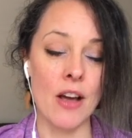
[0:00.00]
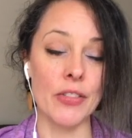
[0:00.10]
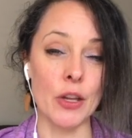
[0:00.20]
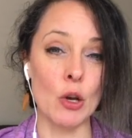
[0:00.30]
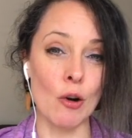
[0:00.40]

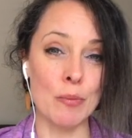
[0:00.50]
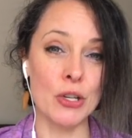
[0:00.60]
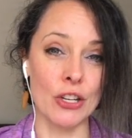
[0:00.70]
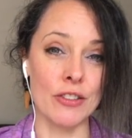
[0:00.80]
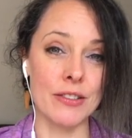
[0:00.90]
that your
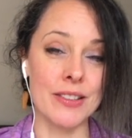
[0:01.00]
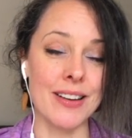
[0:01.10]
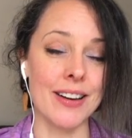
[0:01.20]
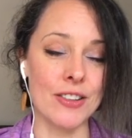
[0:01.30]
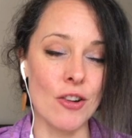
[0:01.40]
options
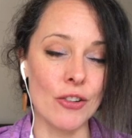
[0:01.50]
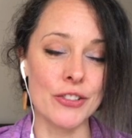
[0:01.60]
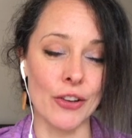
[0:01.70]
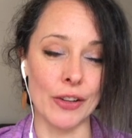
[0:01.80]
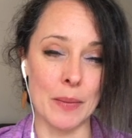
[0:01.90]
are not
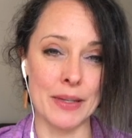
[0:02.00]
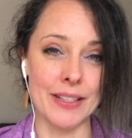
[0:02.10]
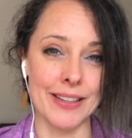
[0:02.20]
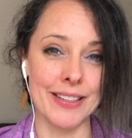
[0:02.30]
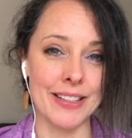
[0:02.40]
so
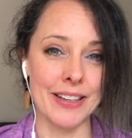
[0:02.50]
limited,